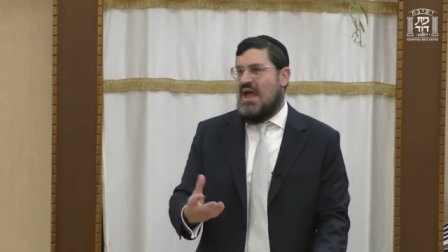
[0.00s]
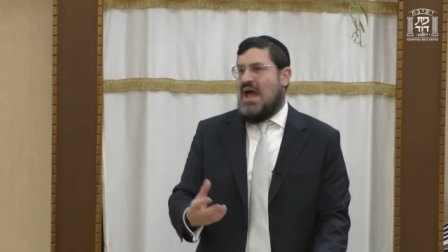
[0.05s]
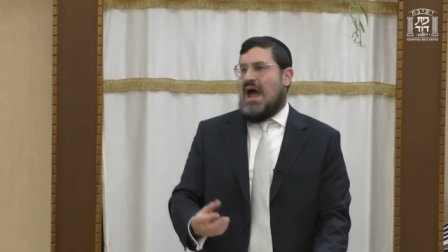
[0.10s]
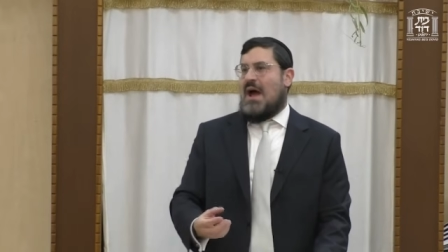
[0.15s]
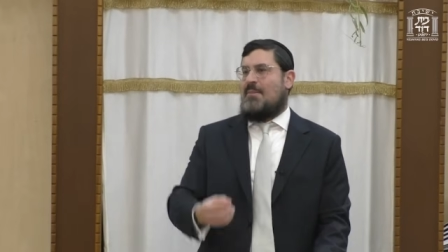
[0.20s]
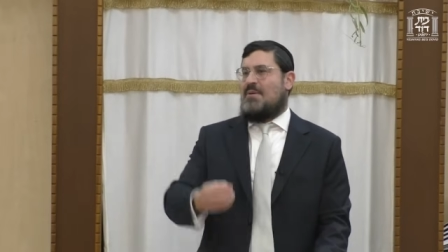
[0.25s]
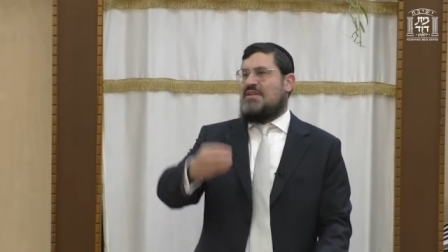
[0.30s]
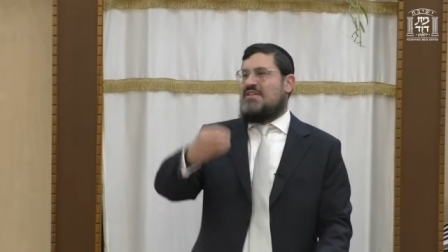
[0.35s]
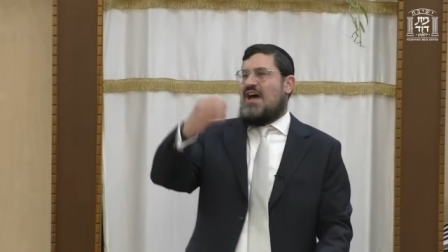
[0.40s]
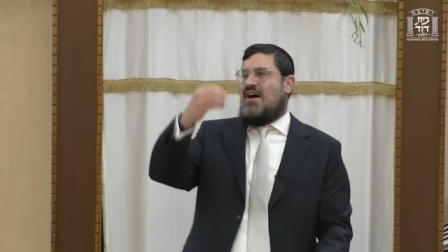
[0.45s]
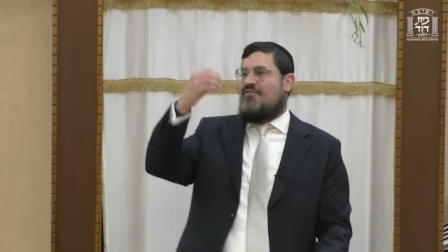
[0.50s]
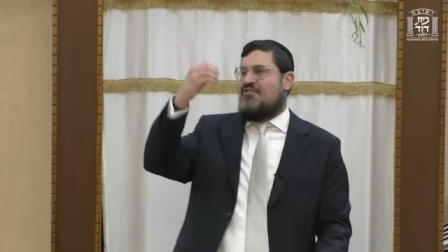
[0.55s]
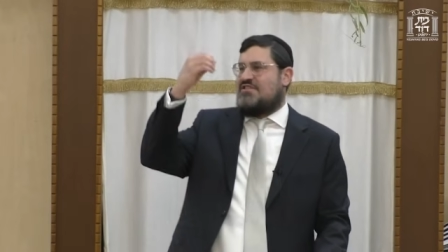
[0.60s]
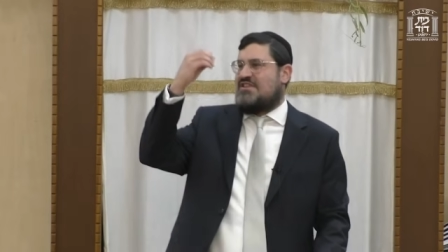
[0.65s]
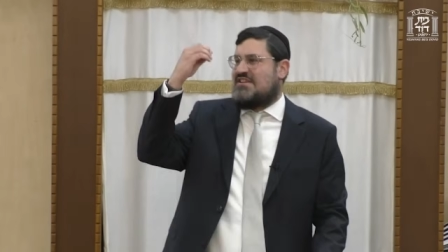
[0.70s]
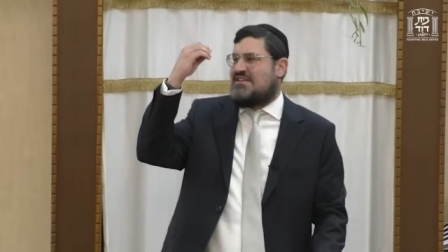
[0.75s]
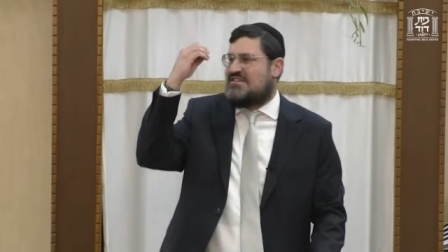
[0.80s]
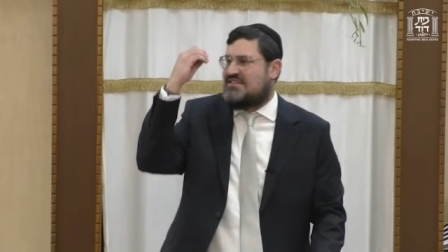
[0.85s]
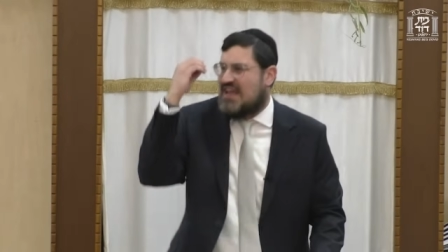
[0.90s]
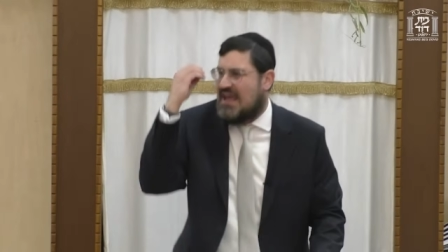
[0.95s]
and we daven
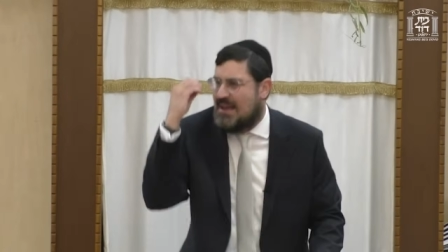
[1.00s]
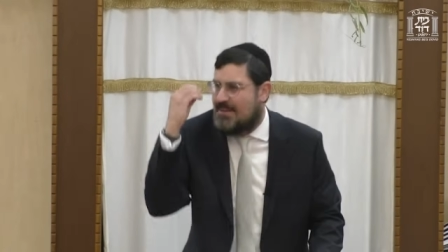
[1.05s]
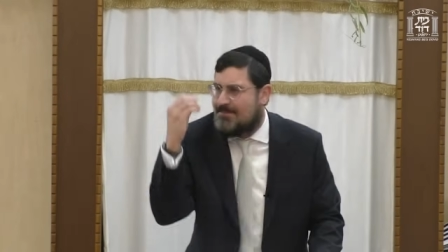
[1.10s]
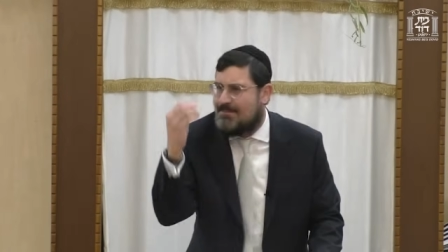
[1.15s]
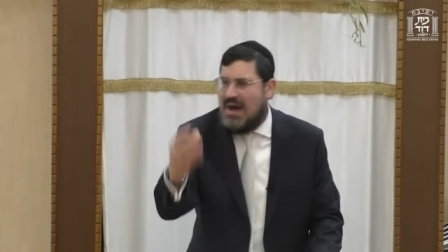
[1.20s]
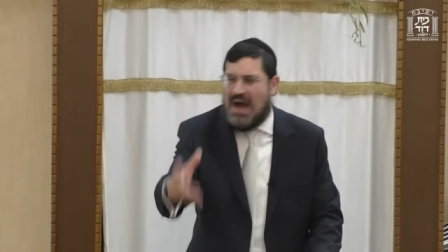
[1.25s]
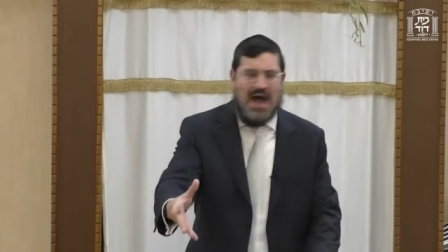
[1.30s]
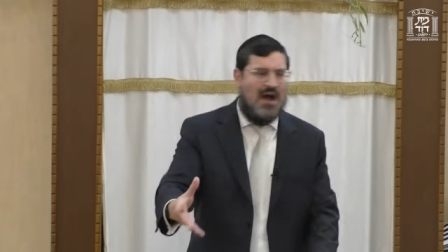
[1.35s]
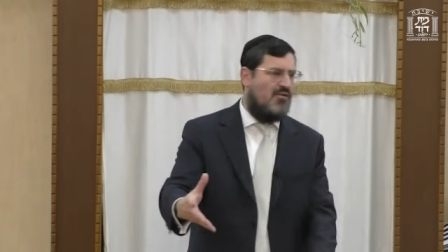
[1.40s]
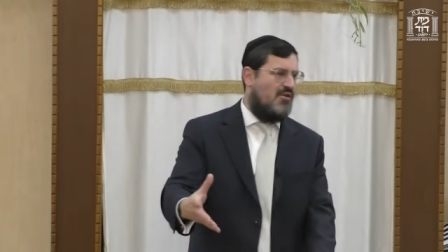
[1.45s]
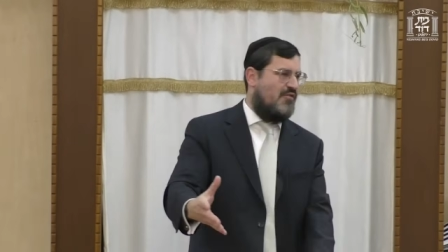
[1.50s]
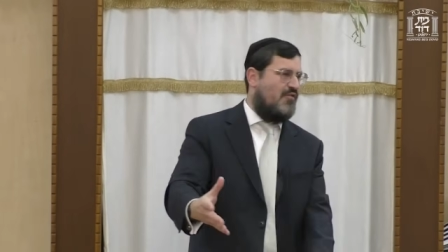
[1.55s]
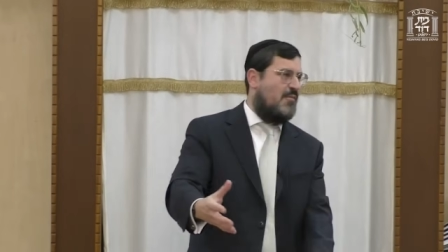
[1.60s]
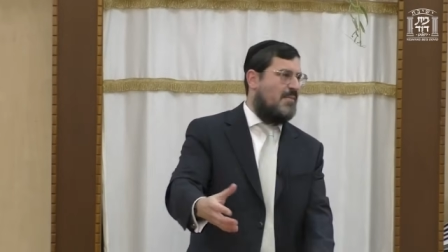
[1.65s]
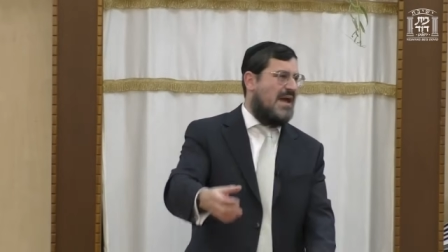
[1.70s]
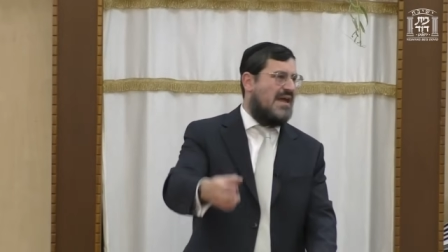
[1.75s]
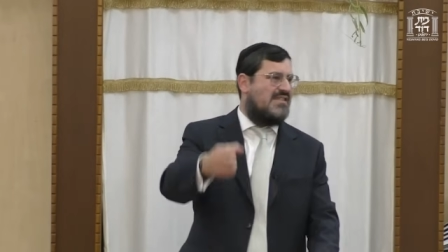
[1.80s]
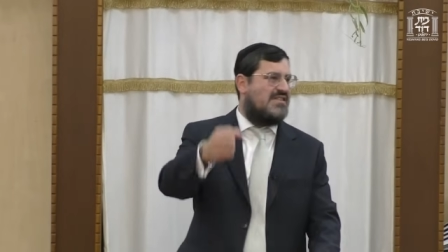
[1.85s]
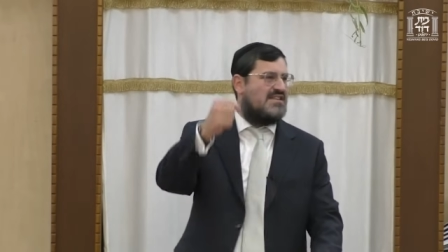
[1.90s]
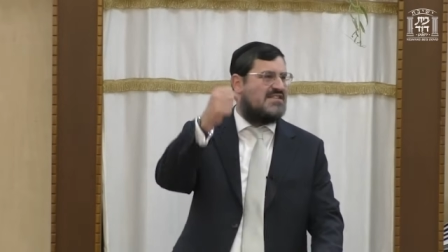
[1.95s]
the same mariv and
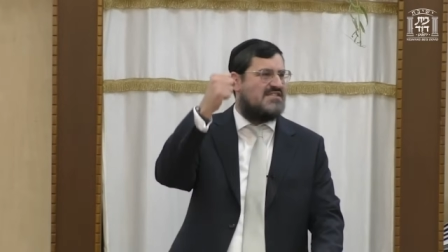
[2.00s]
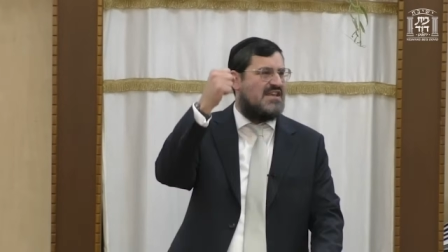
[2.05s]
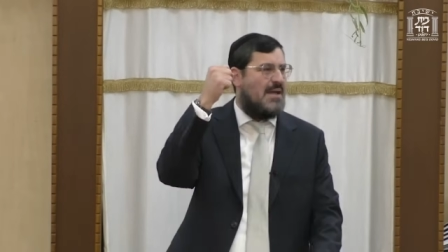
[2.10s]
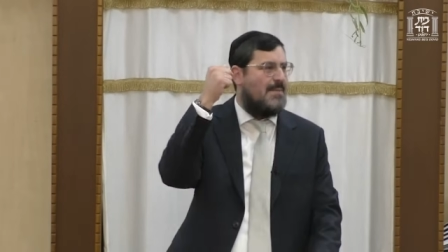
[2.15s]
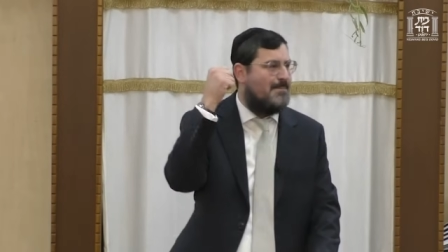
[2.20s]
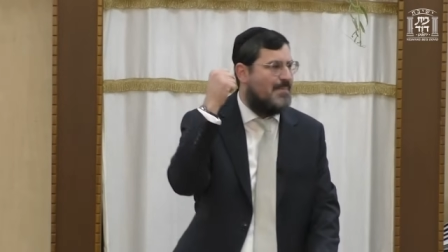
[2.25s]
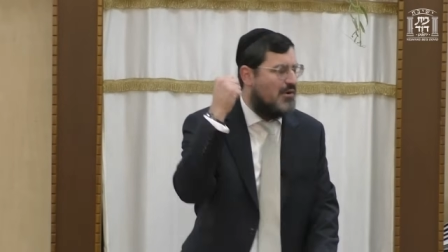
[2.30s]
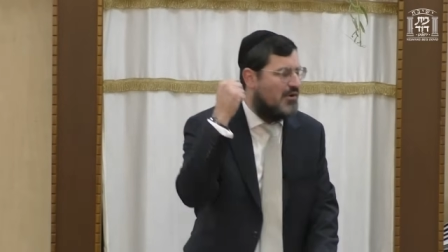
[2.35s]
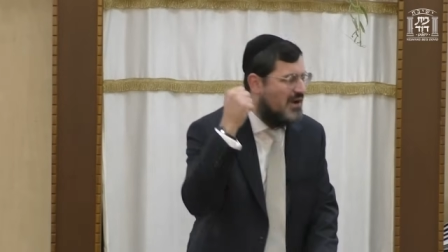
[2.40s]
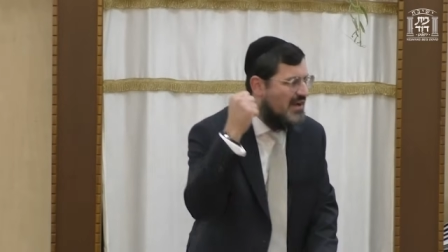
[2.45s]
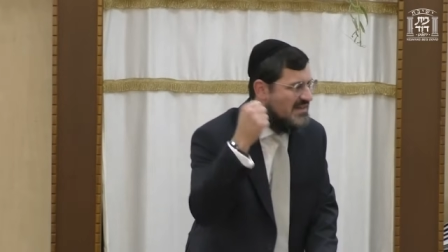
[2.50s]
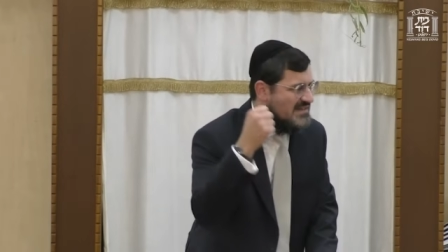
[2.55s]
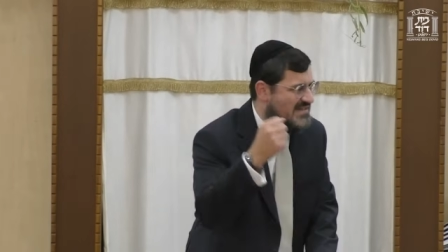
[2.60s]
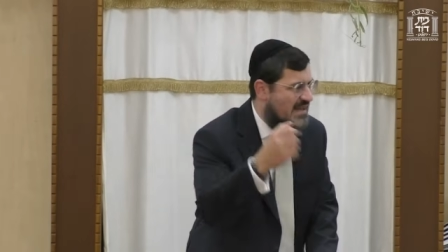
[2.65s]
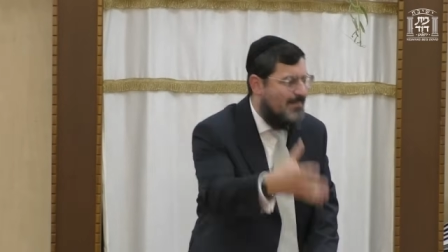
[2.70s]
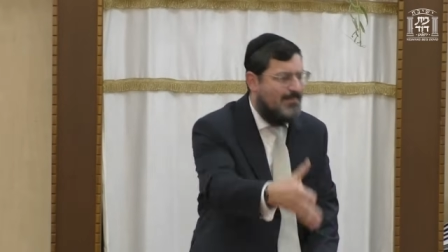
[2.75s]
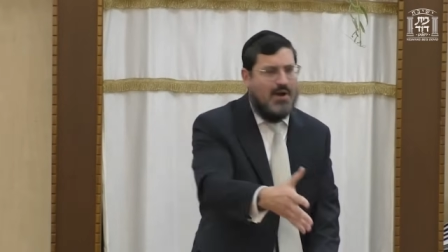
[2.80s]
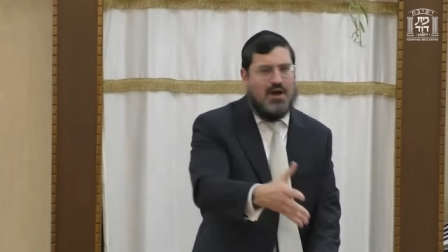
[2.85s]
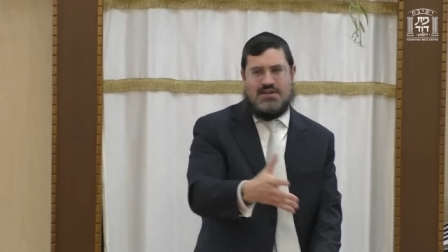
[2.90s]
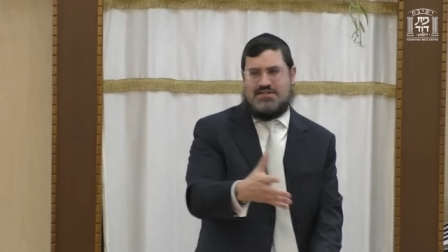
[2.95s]
make the same birchas
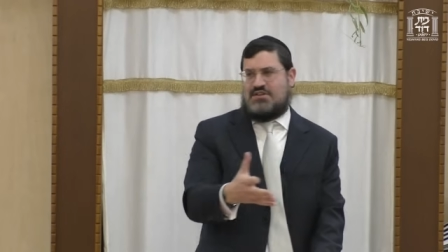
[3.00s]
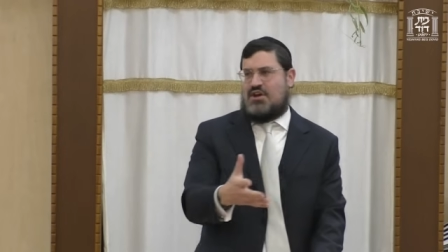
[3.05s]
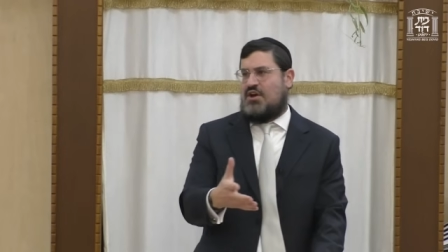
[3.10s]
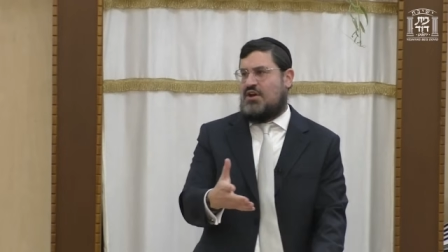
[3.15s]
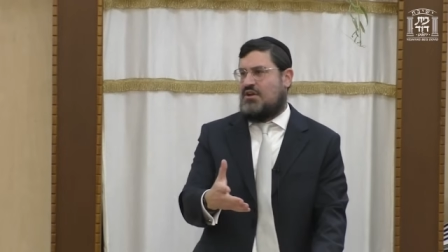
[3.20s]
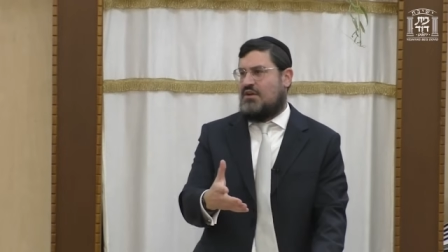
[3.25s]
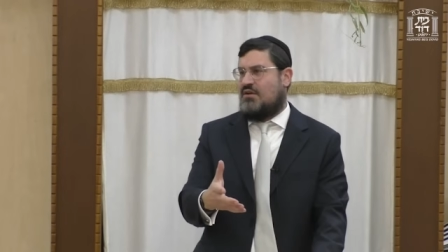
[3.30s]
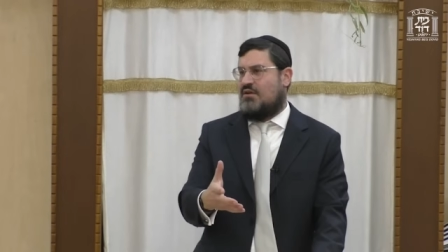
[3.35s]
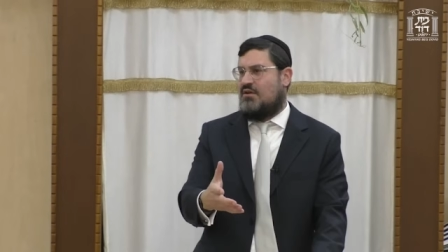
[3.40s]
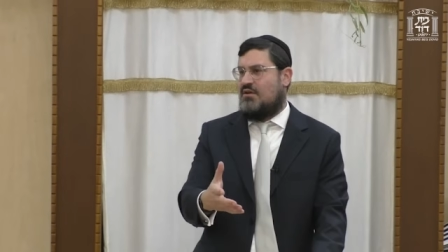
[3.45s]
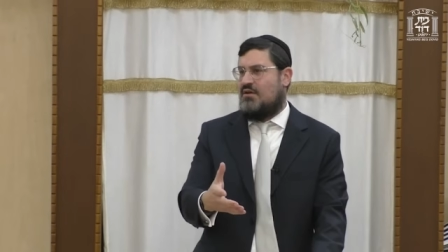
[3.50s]
hamazon,